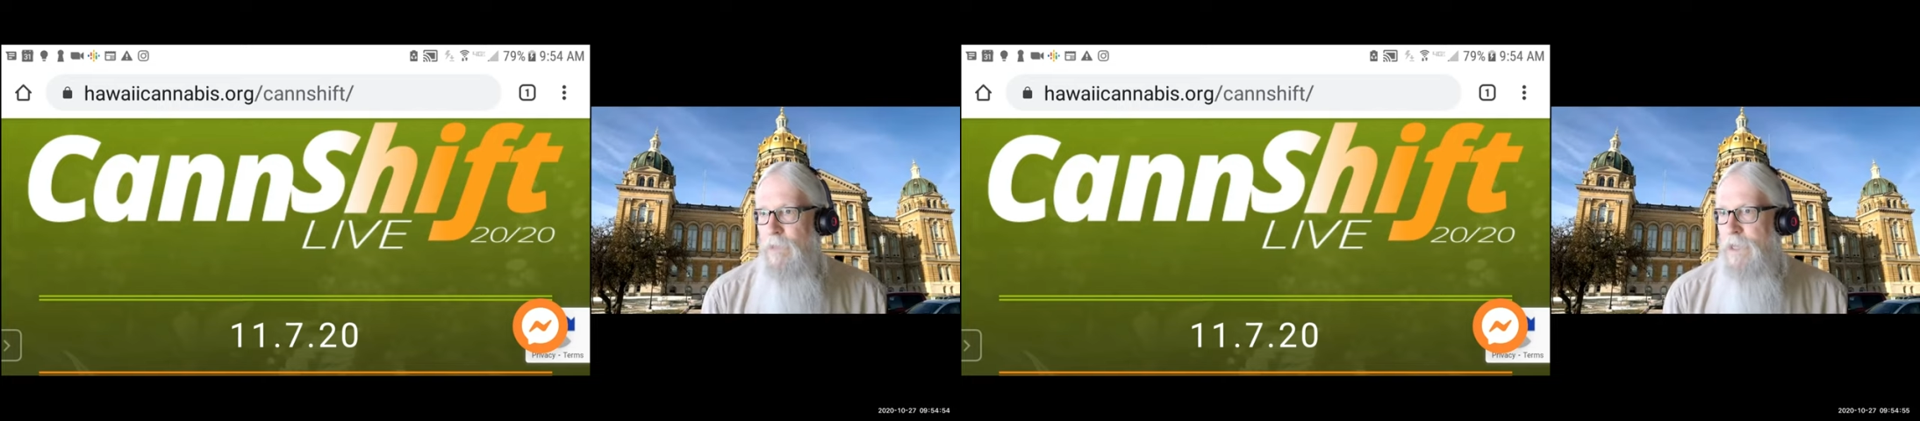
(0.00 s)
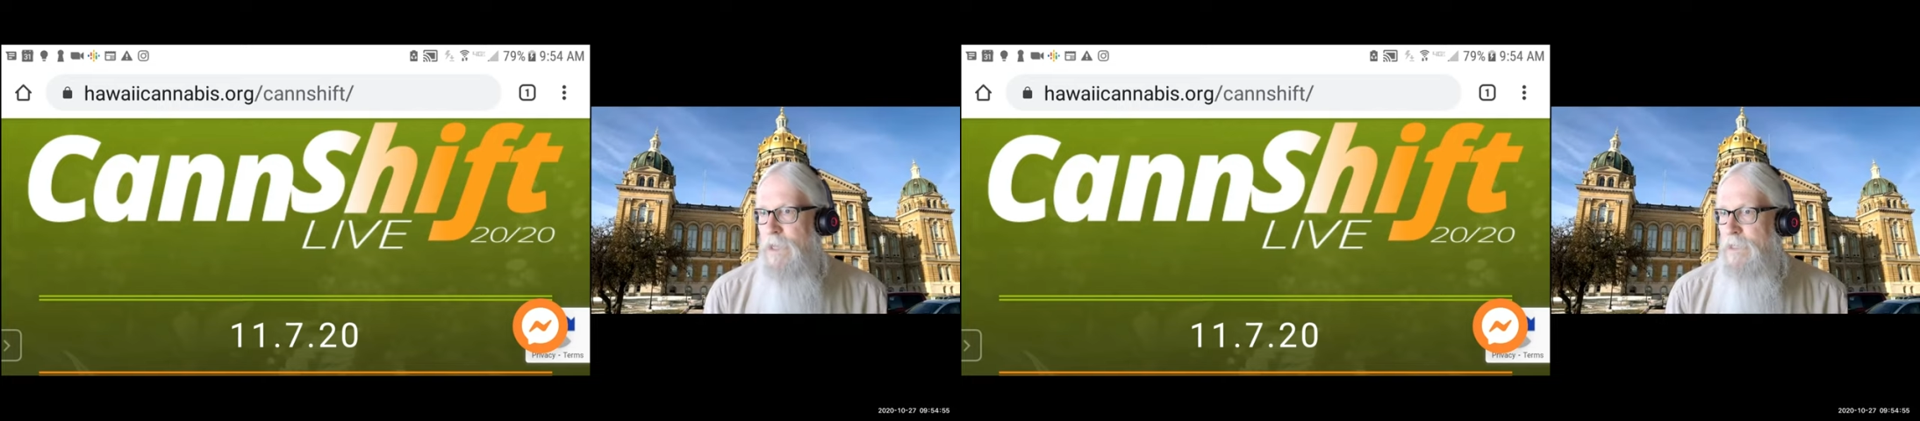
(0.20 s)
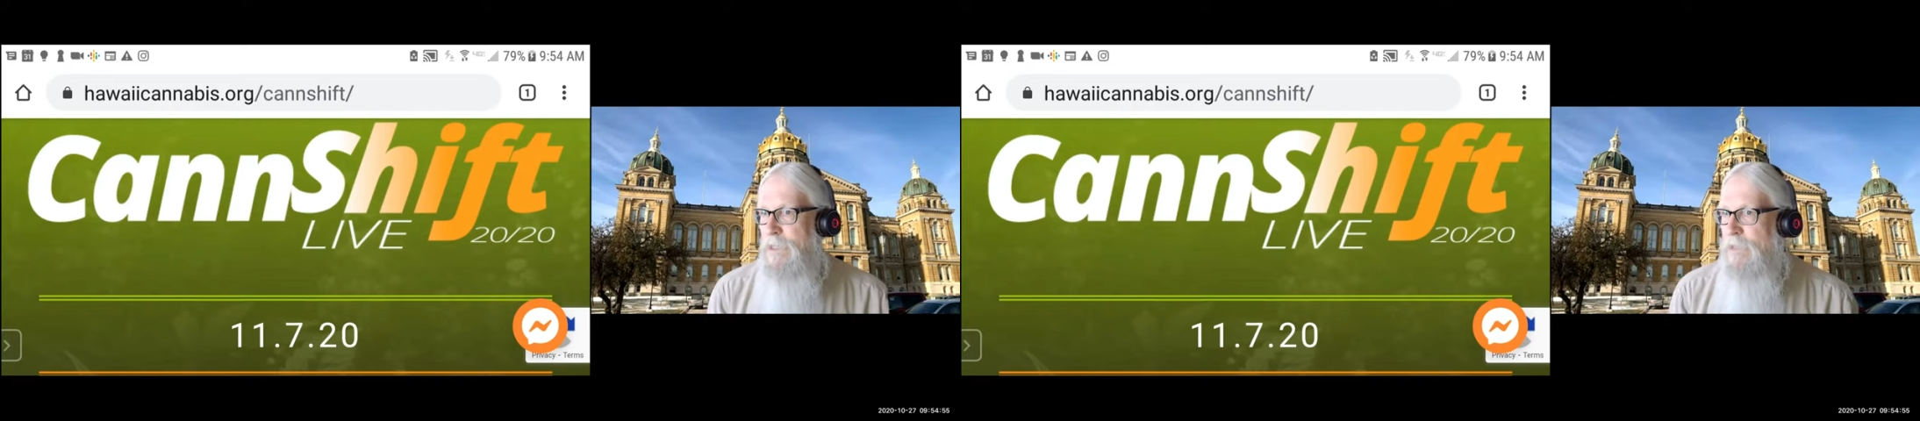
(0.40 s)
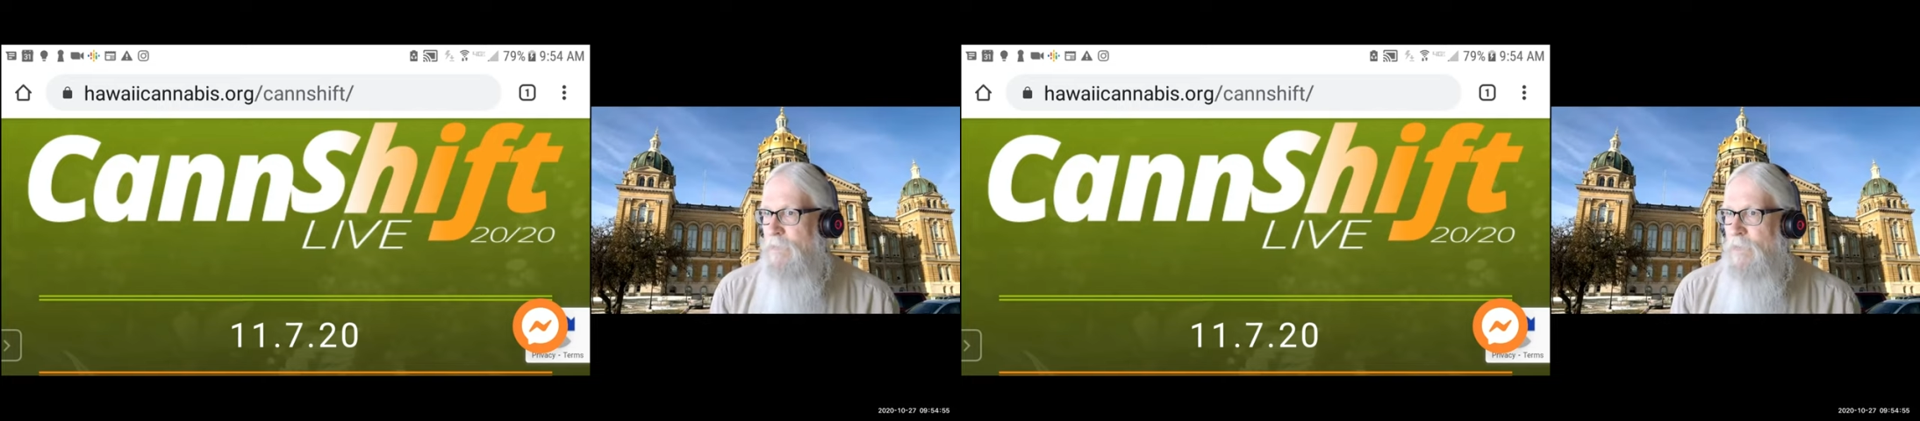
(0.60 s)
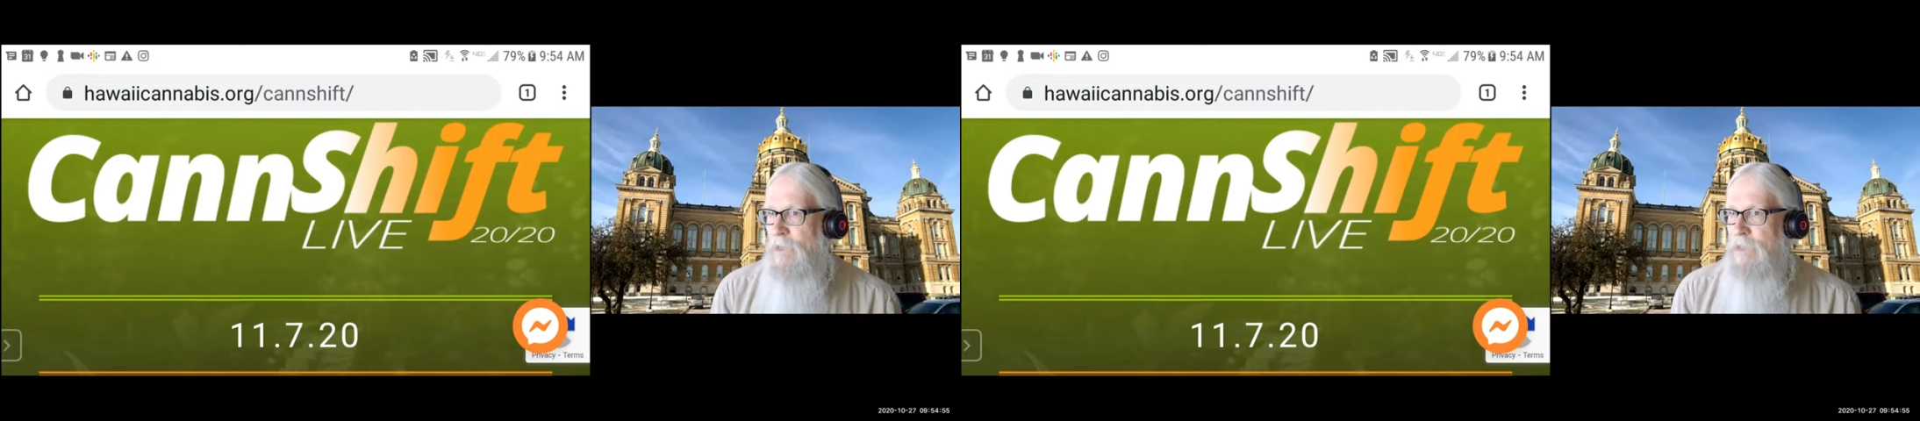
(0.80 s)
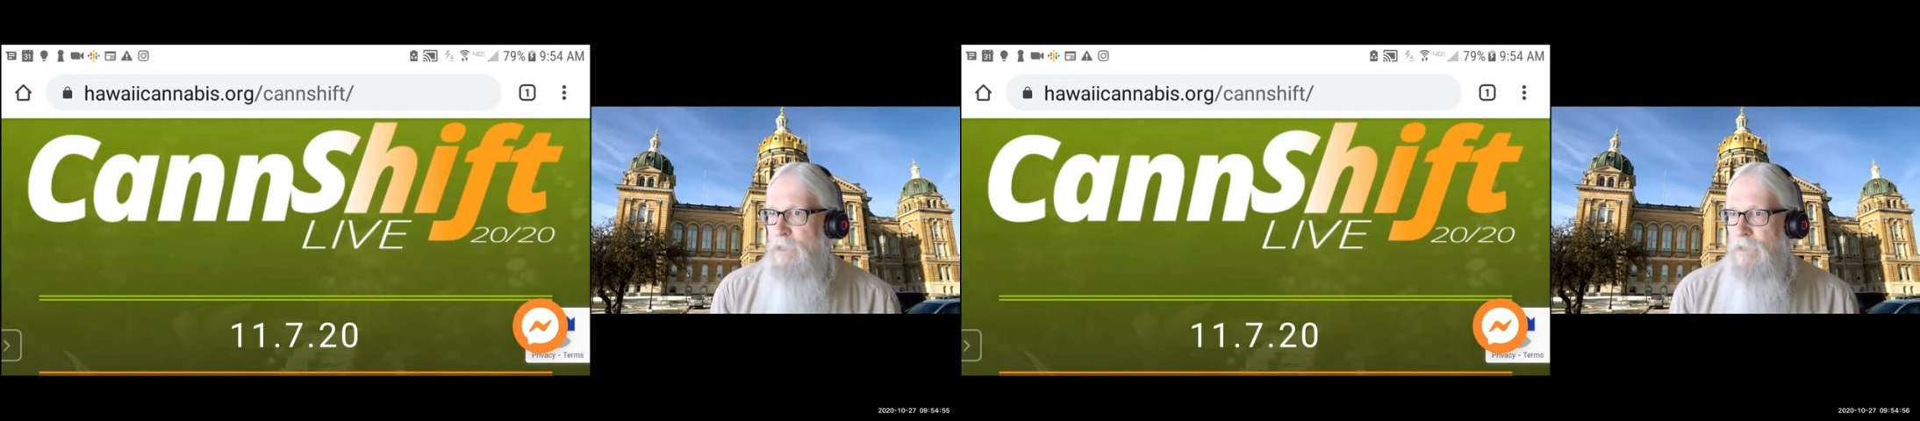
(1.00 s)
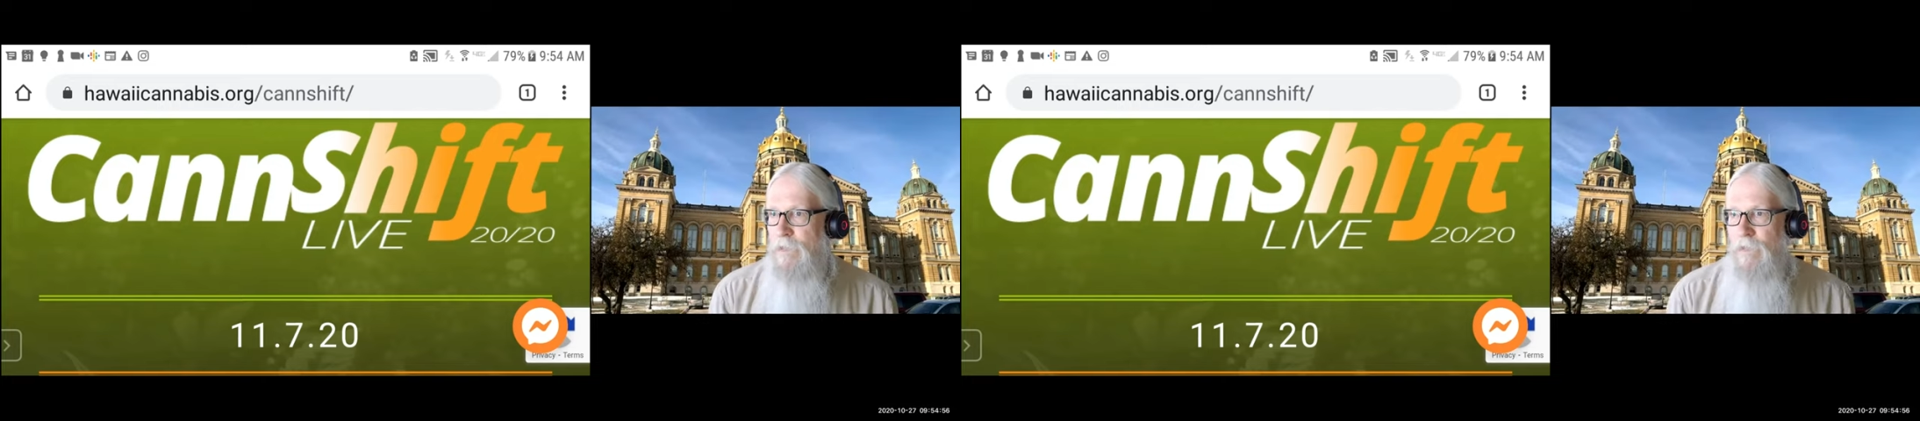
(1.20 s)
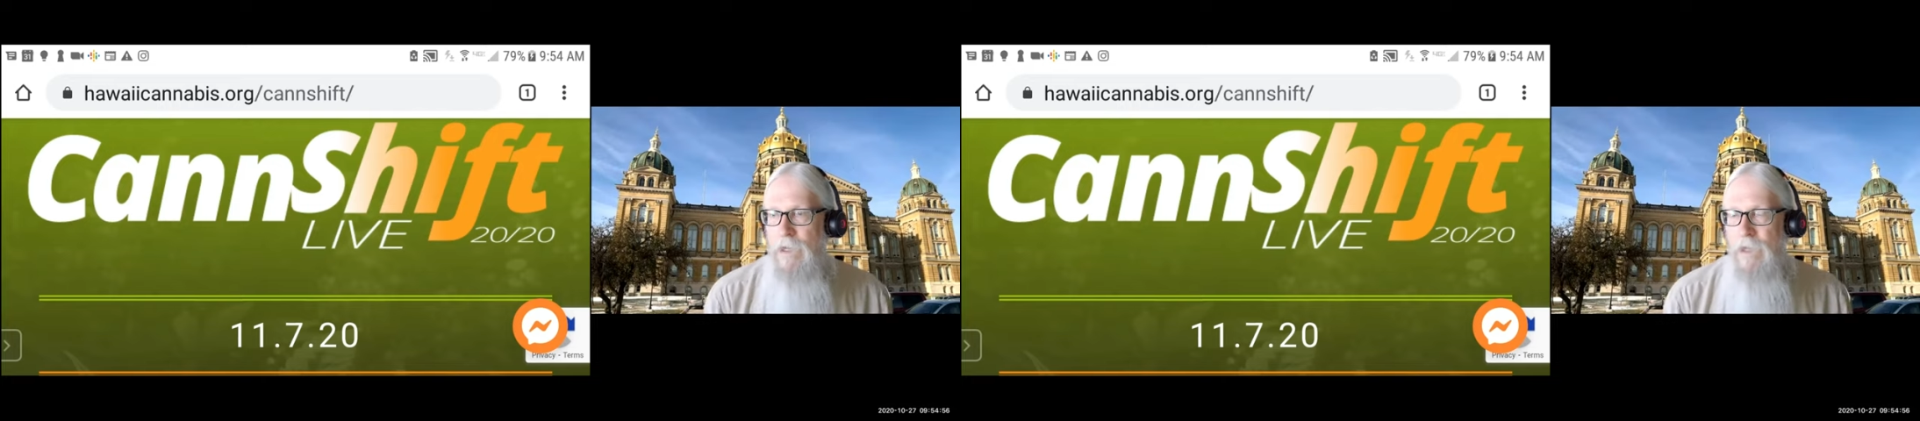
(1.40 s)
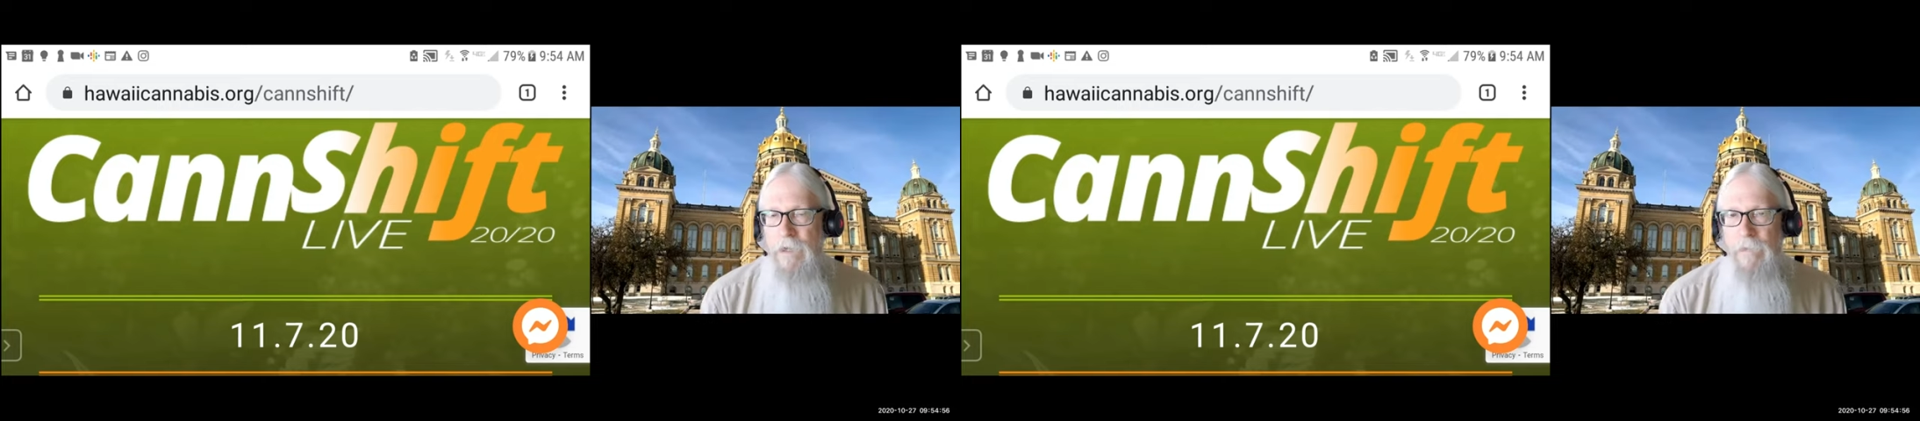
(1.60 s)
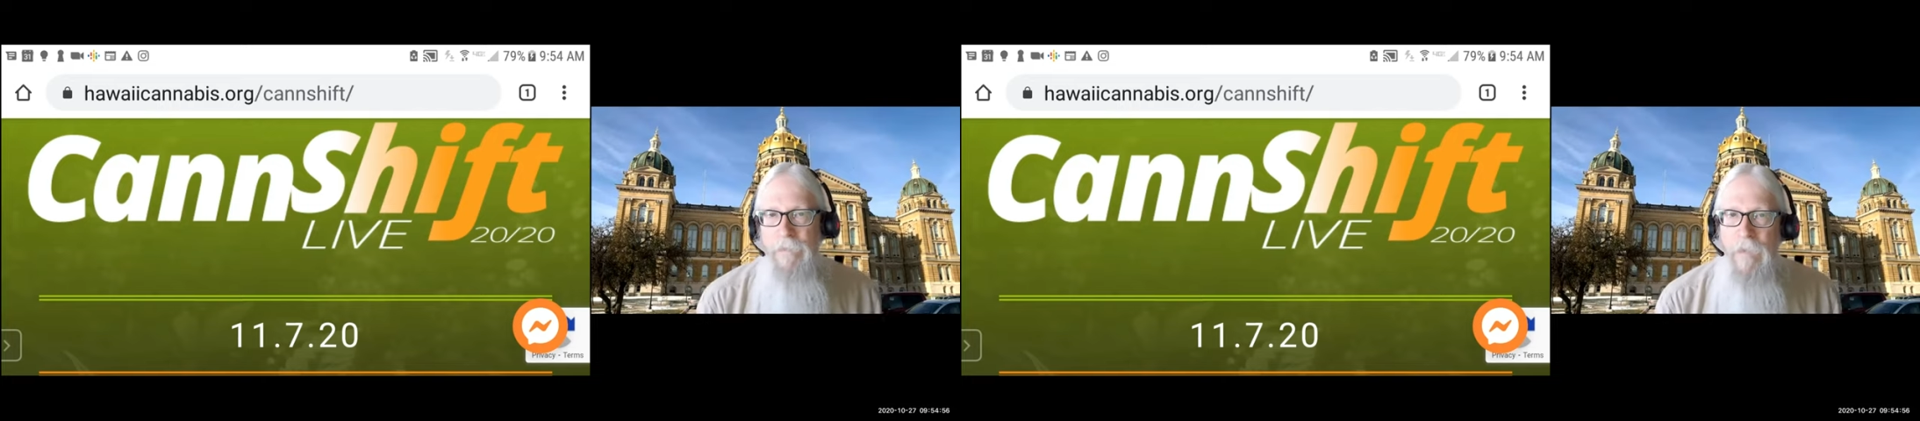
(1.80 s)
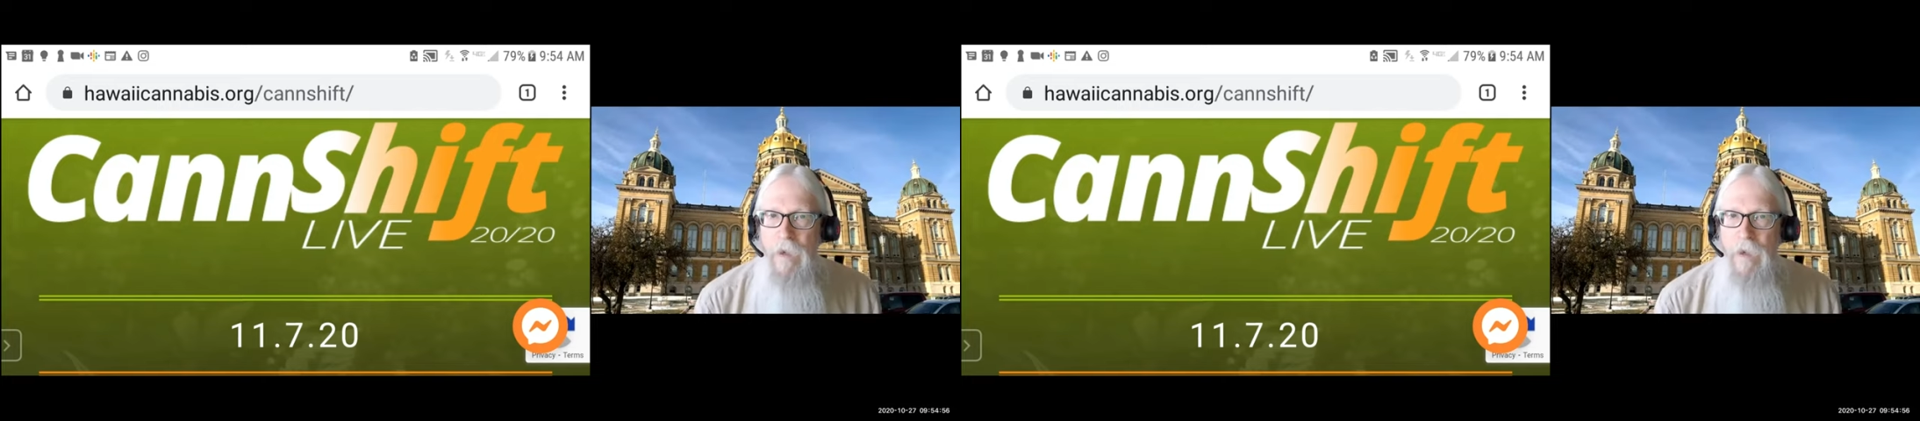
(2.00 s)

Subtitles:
but I didn't want to